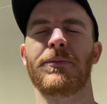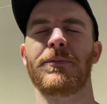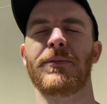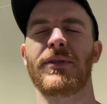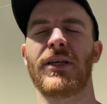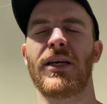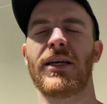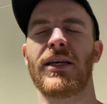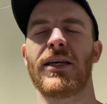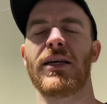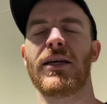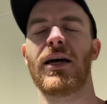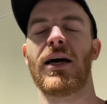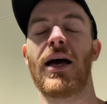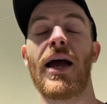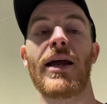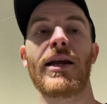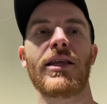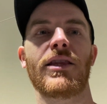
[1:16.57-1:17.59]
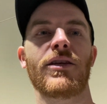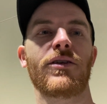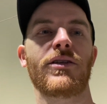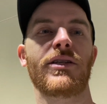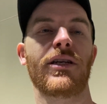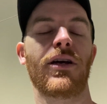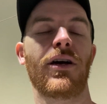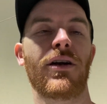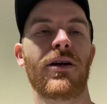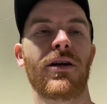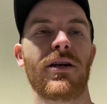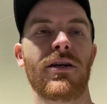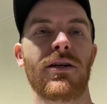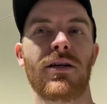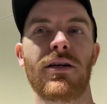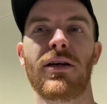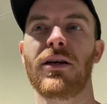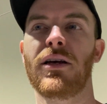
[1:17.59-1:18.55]
dang it, ID 1300
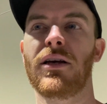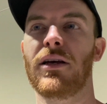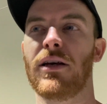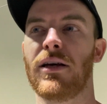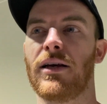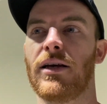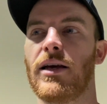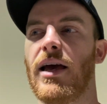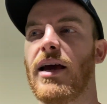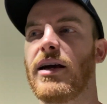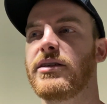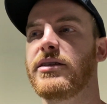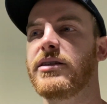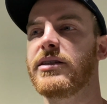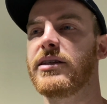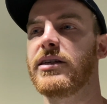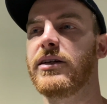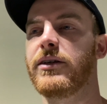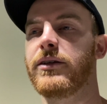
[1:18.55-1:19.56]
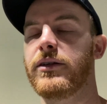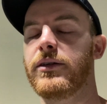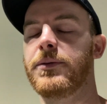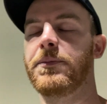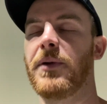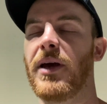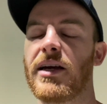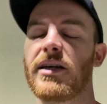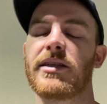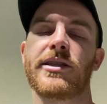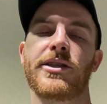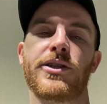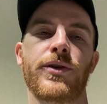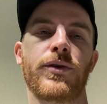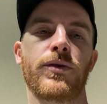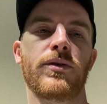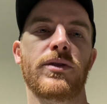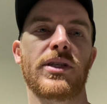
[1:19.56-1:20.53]
X's in it, or
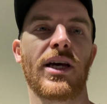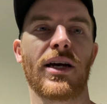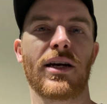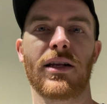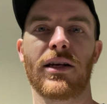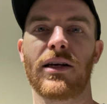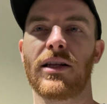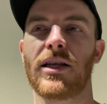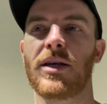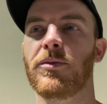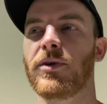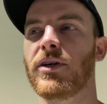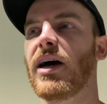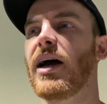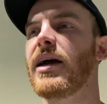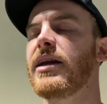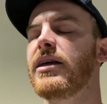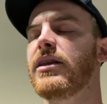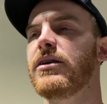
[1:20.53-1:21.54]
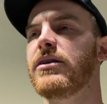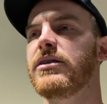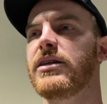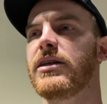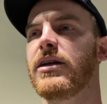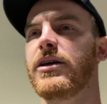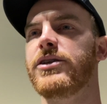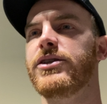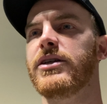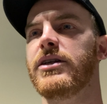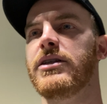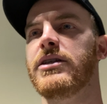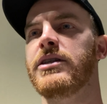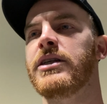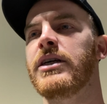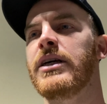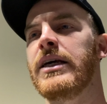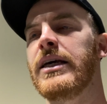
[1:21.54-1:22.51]
X2 technically, but ID
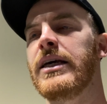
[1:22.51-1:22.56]
1300s.